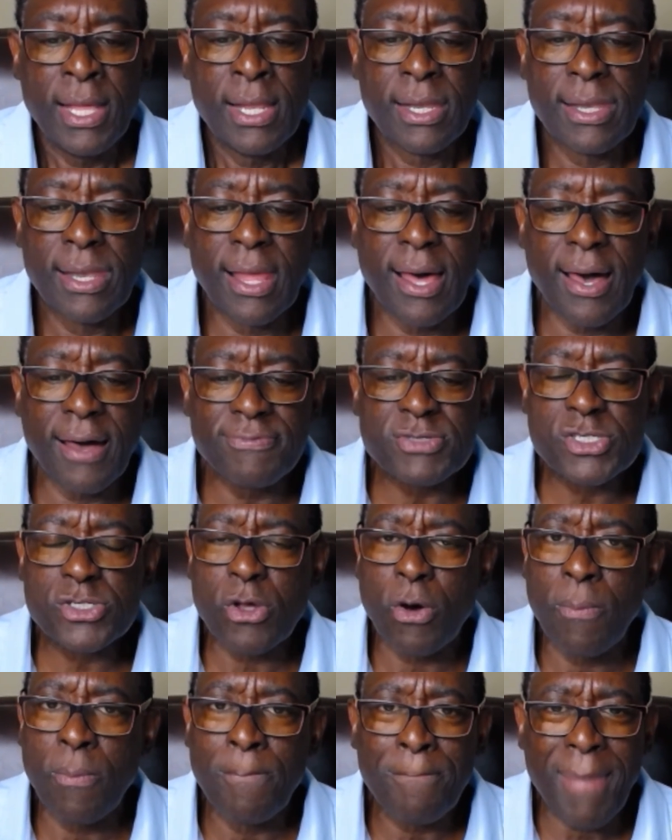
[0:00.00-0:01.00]
Love
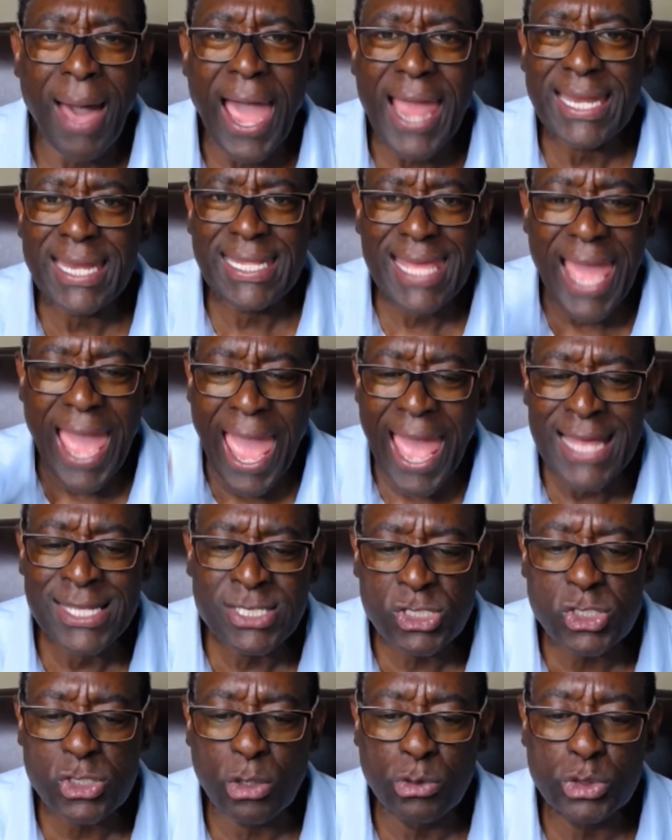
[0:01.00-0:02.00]
so mighty
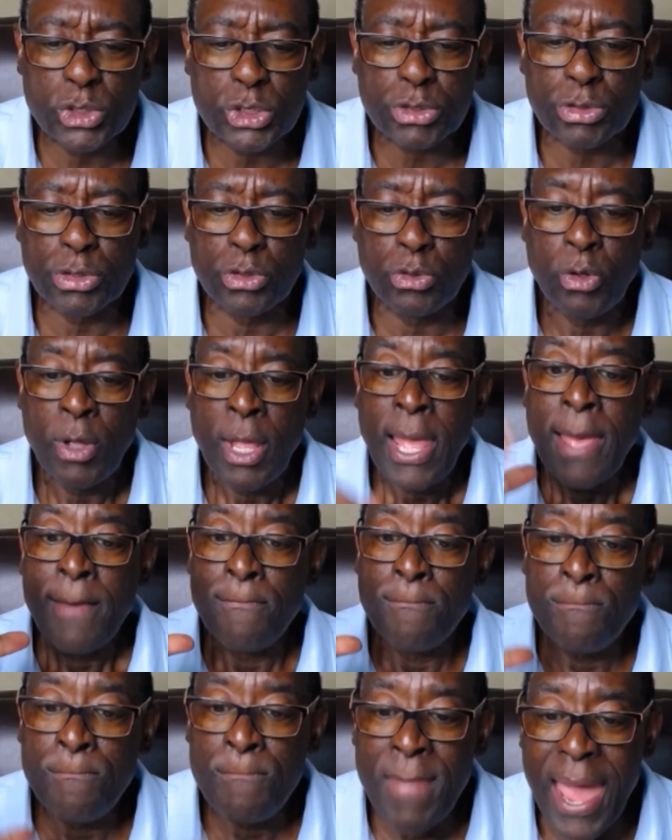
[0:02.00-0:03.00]
and so true
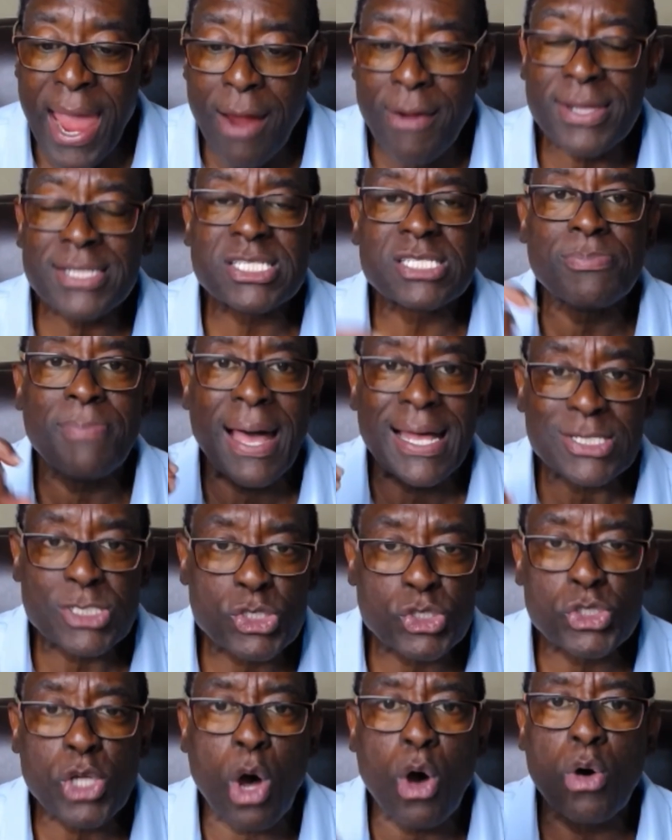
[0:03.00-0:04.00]
merits my
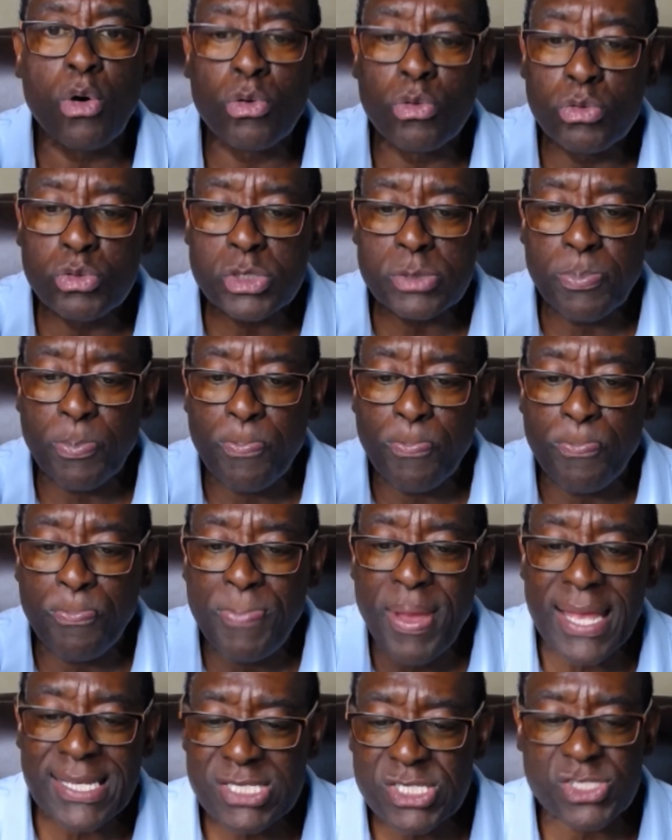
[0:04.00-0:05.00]
soul's
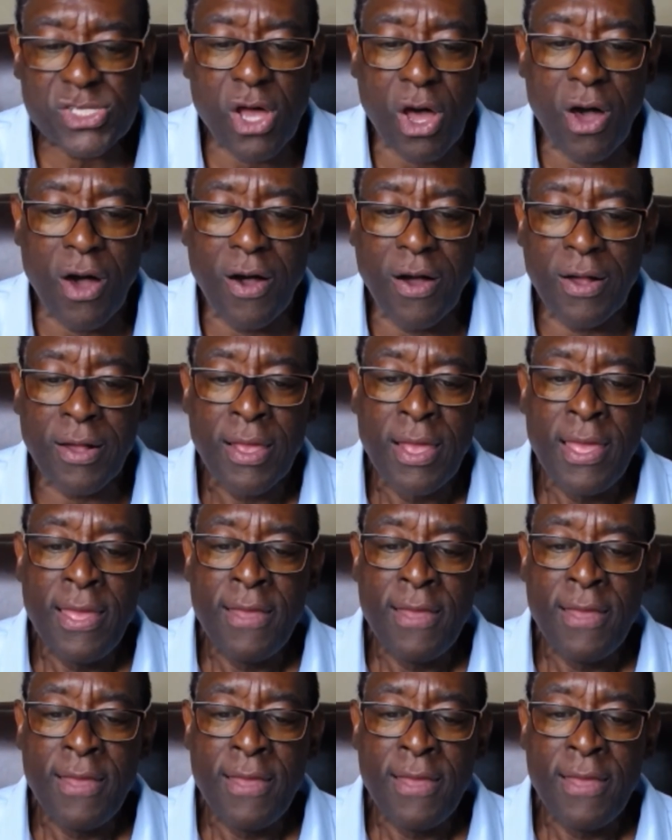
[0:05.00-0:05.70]
best song.